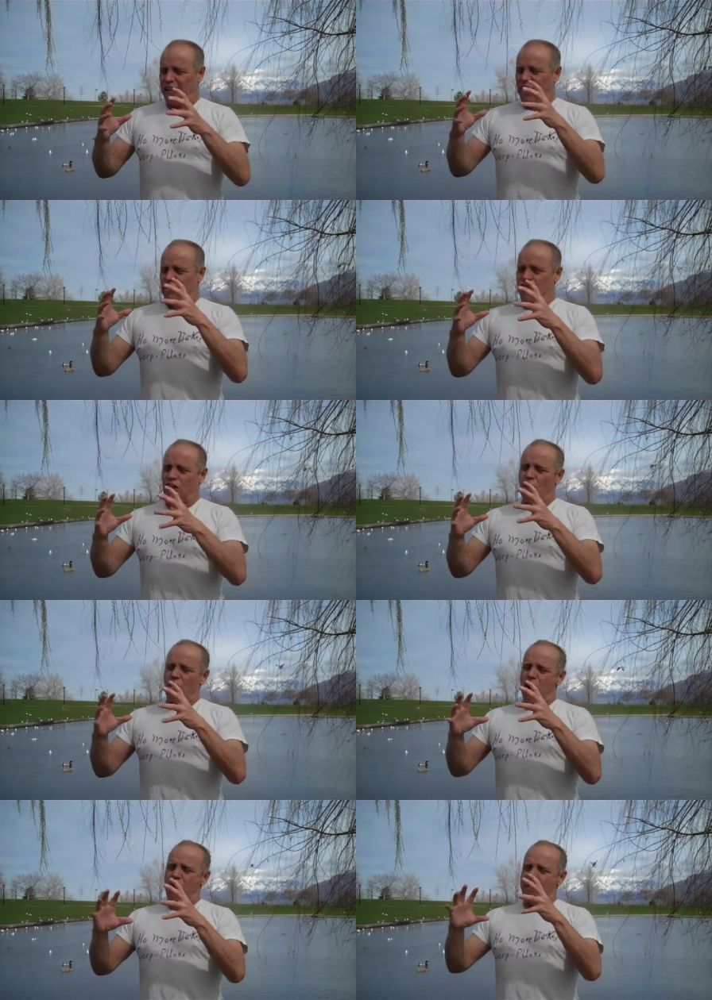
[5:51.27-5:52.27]
You know,
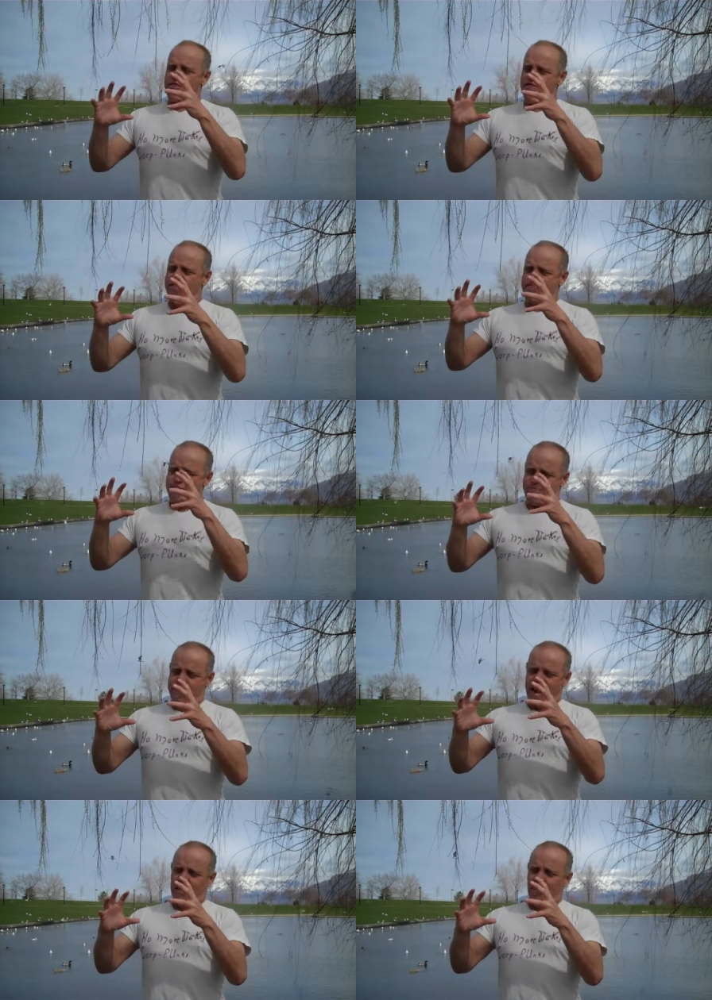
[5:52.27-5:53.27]
so I,
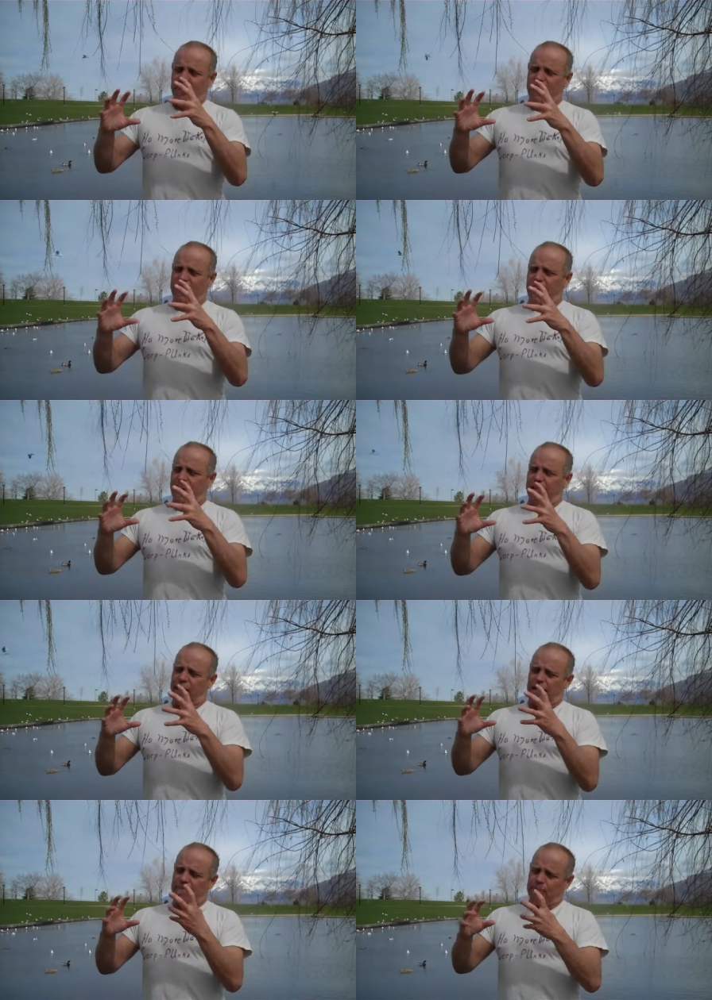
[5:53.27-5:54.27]
that's what they did,
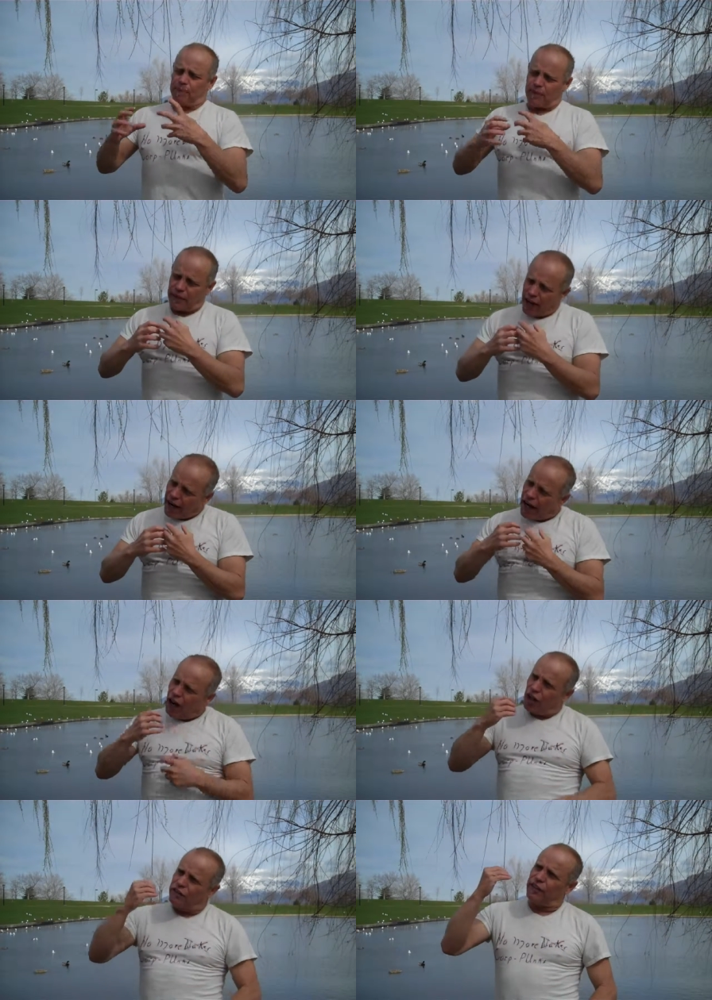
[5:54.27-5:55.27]
and then they
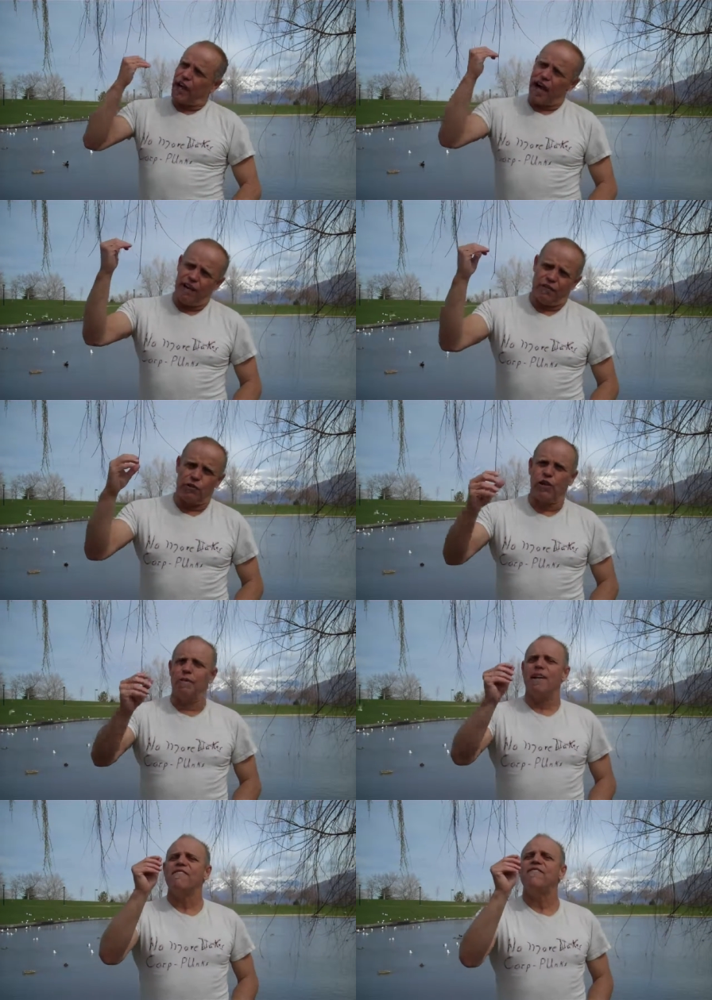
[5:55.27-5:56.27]
all died of
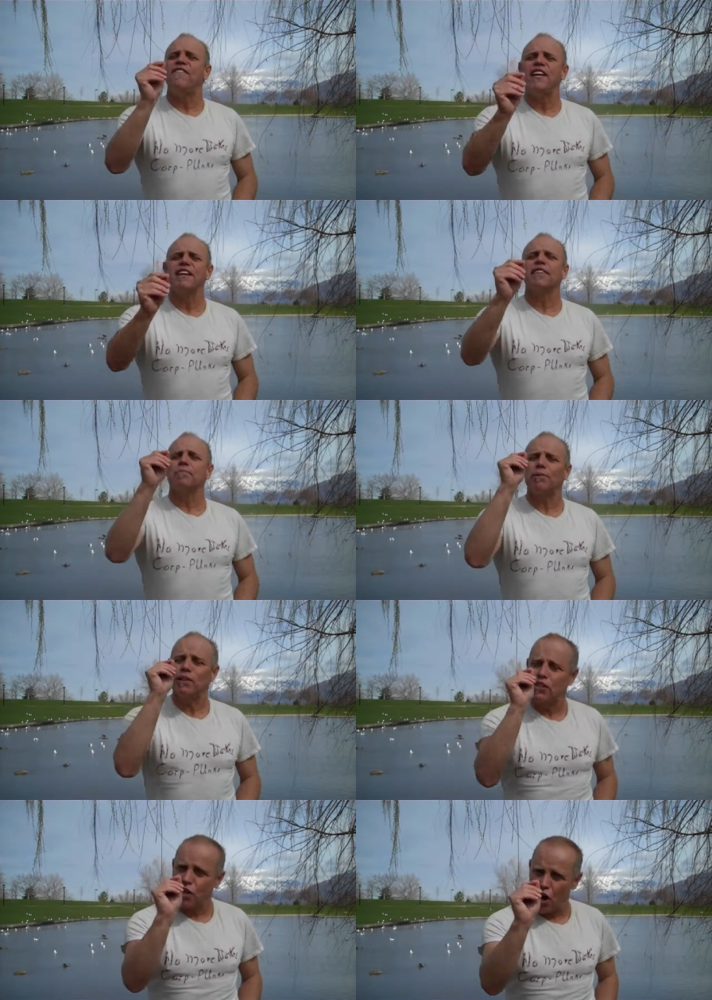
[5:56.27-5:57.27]
leukemia via the
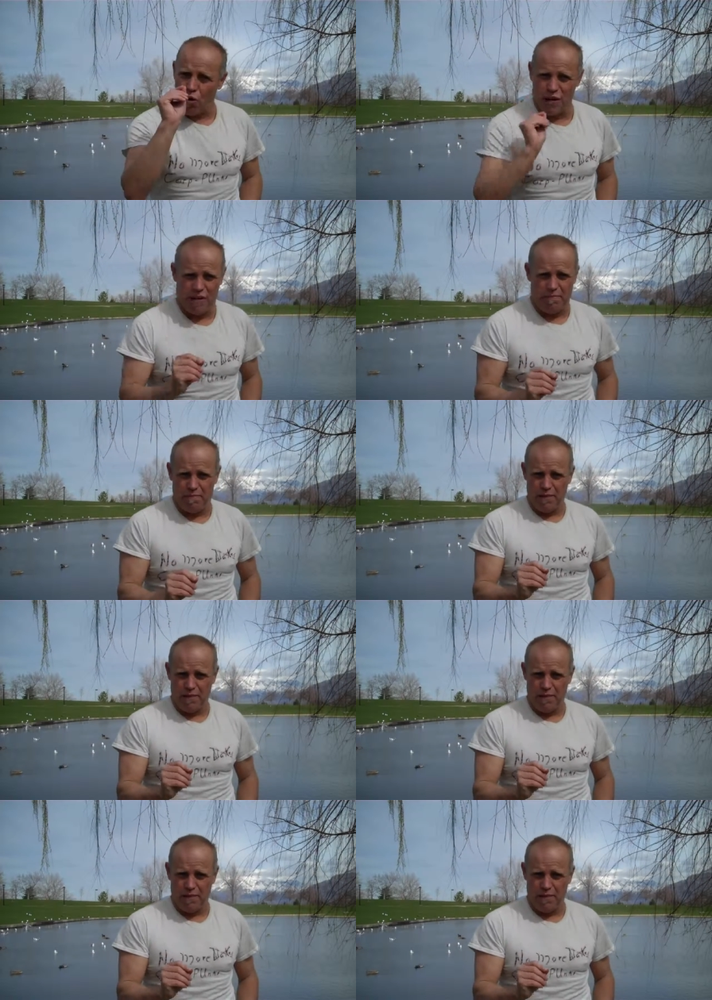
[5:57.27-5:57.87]
plutonium.